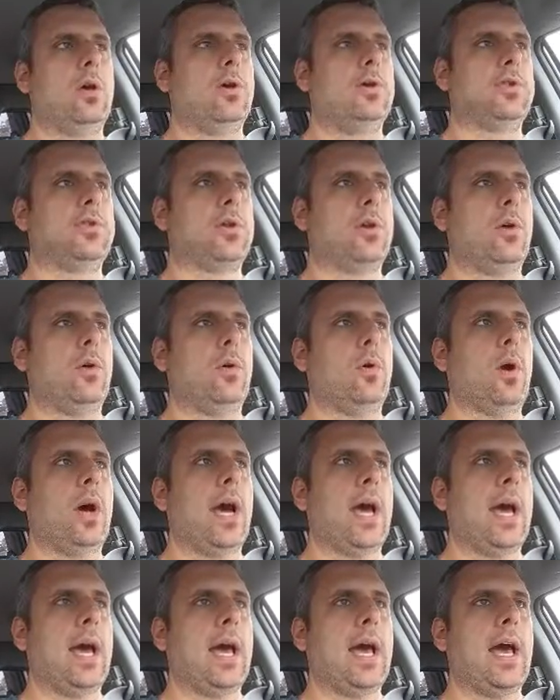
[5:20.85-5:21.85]
So
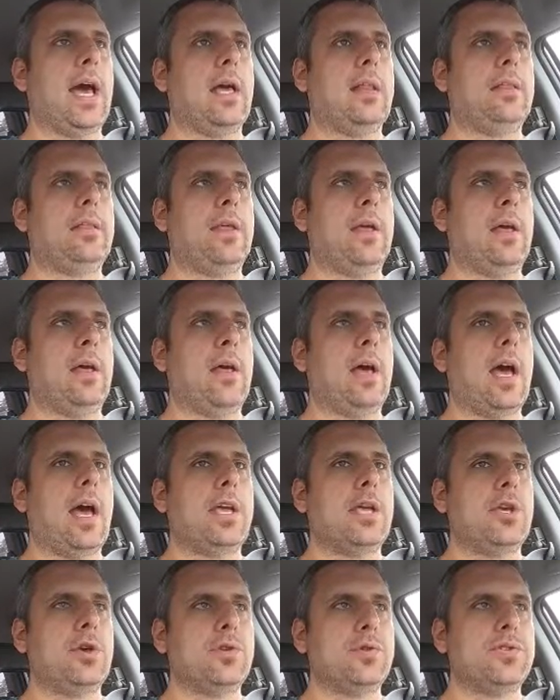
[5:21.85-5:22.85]
I the I
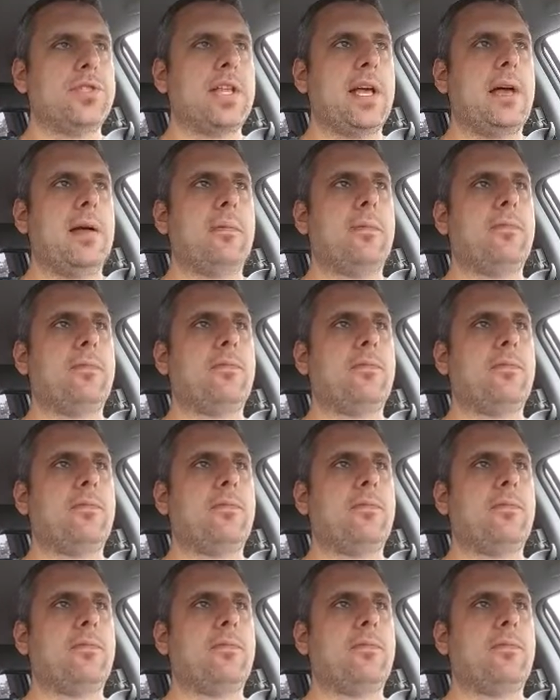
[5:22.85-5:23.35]
use them